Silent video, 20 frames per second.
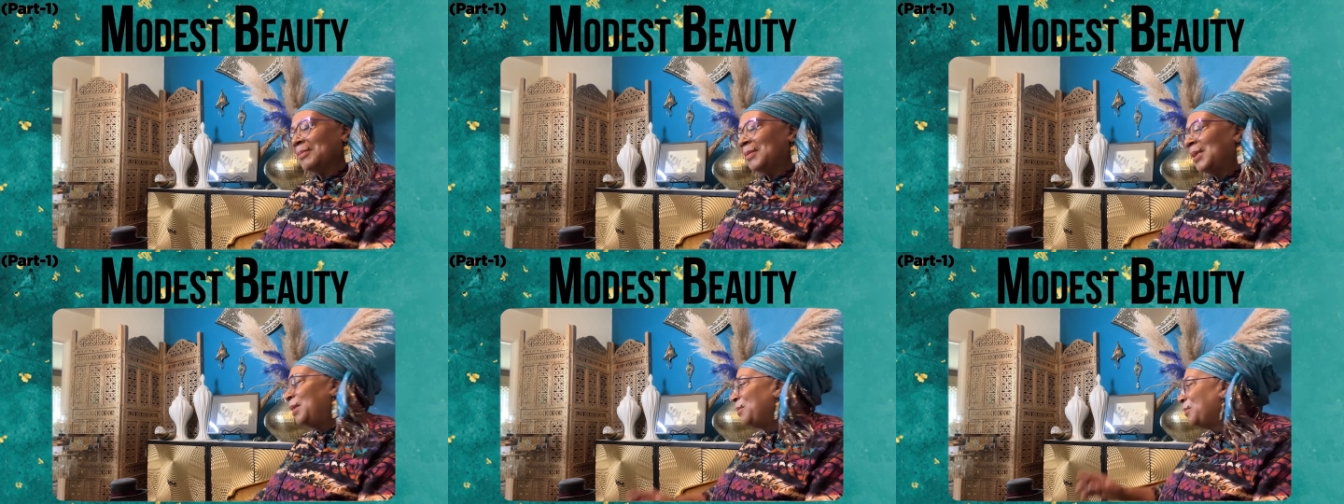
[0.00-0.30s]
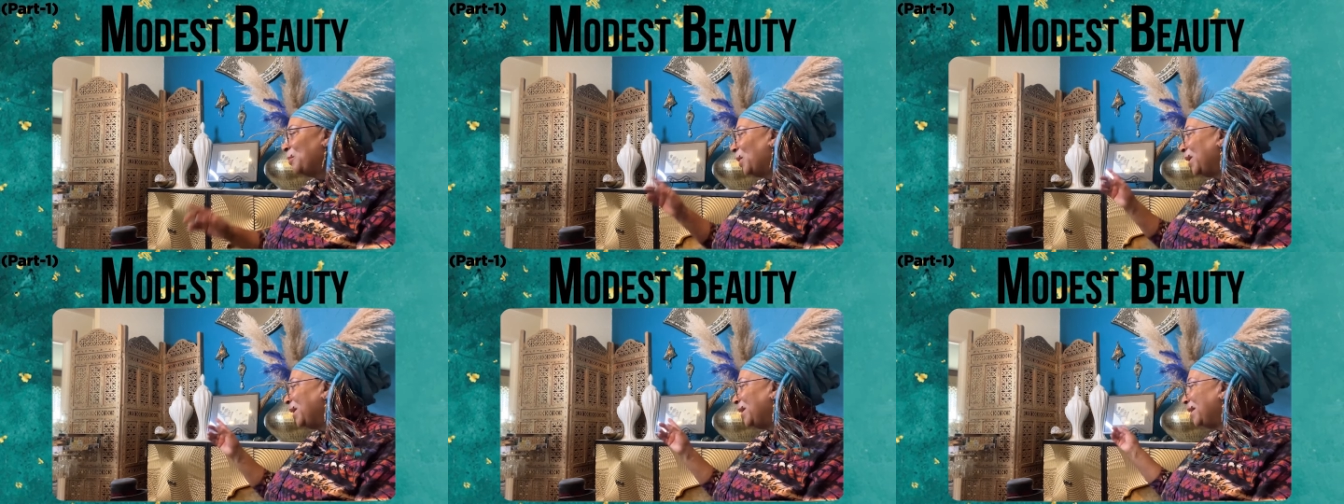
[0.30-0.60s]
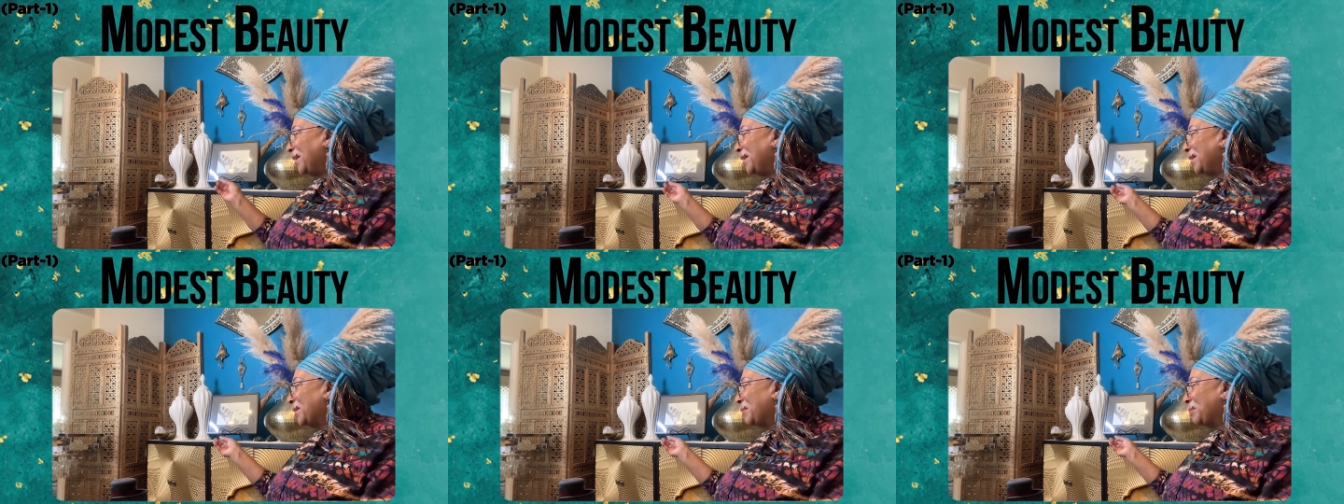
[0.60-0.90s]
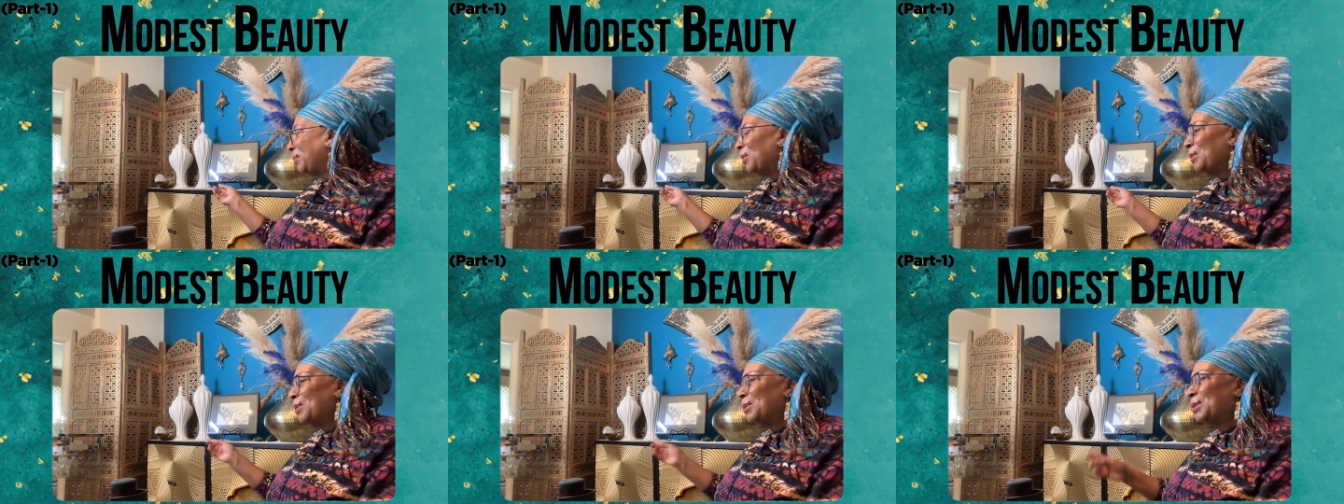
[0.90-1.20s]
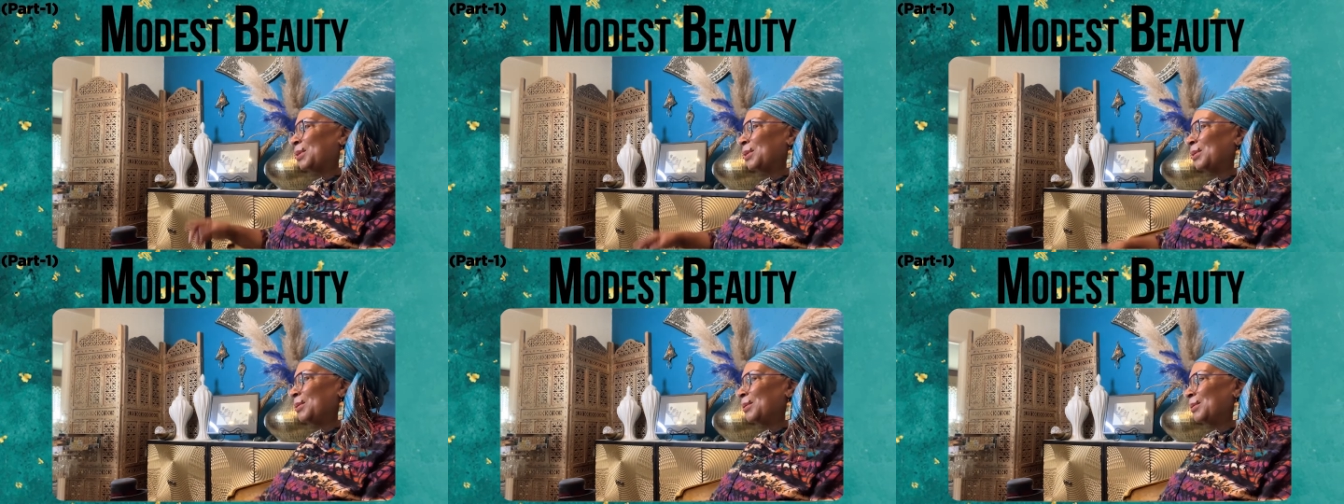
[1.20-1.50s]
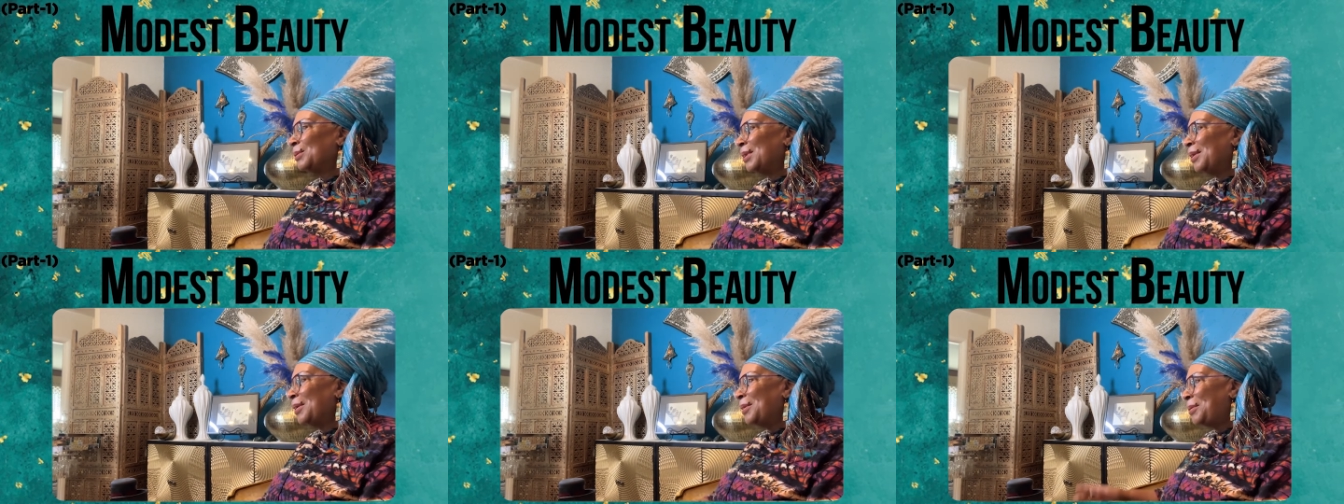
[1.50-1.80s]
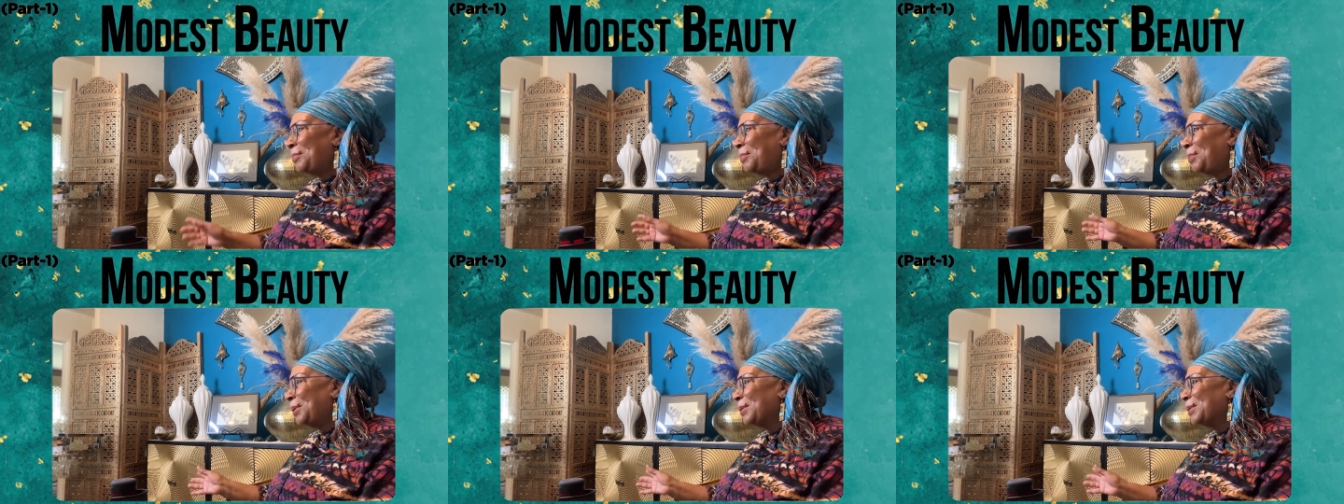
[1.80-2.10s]
he went and spoke to the
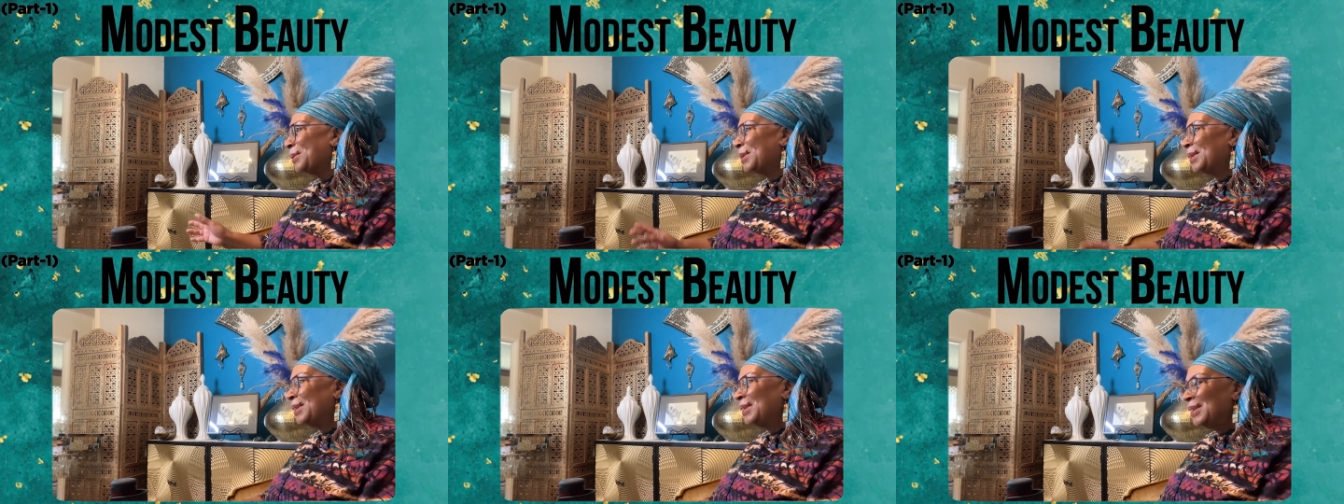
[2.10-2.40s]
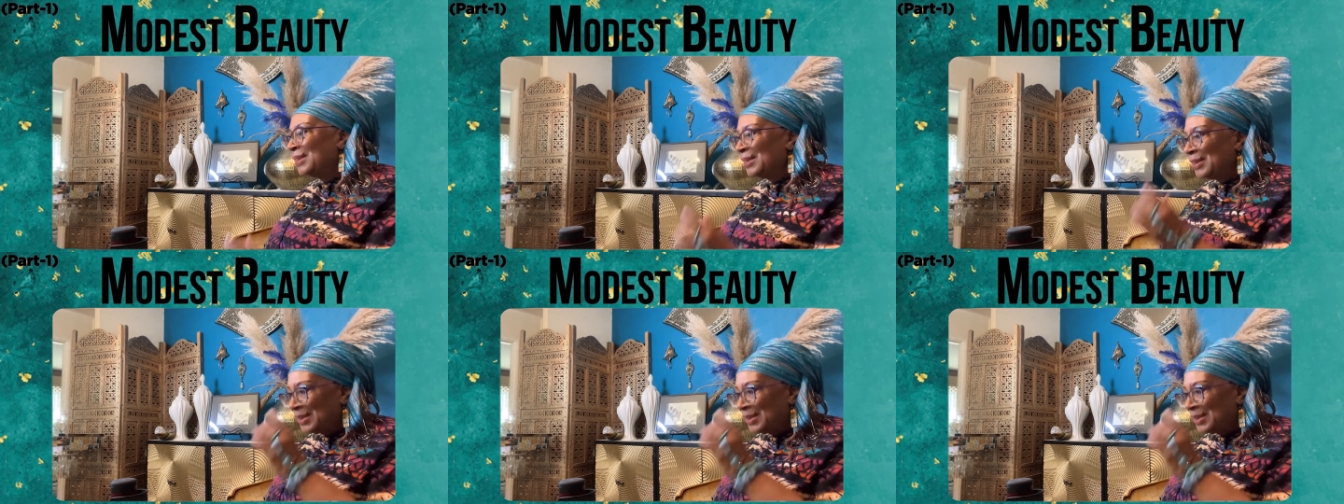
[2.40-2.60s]
other person and